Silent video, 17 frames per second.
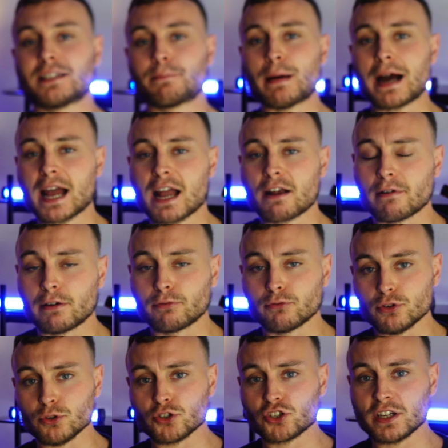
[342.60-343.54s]
Baccarat
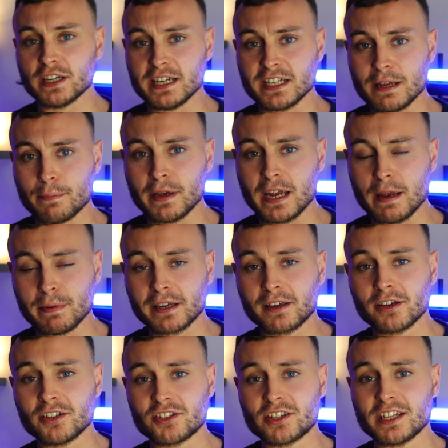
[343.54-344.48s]
Rouge EDP,
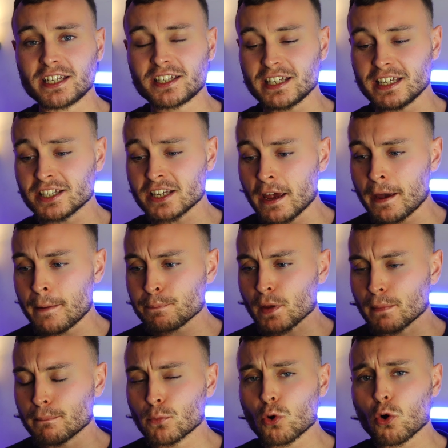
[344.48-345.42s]
because this is
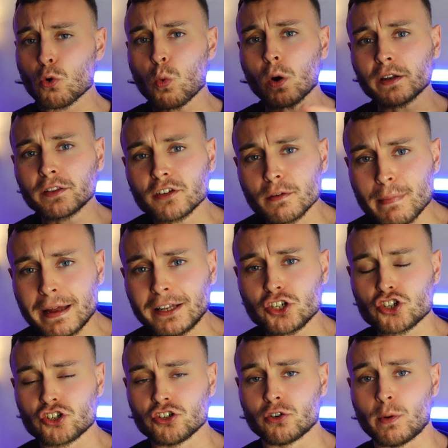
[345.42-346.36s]
more
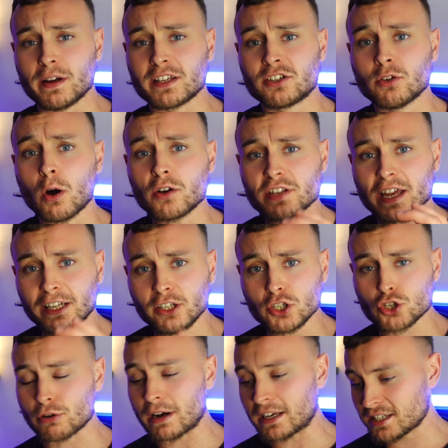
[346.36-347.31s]
one-dimensional. It's not as
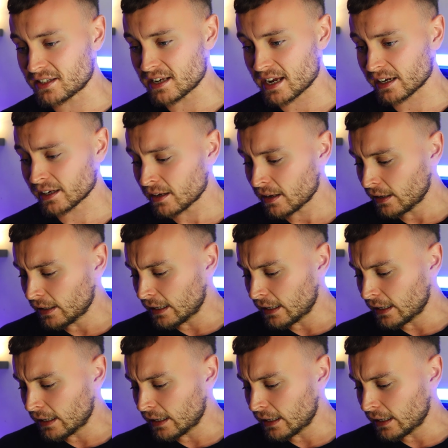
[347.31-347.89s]
interesting.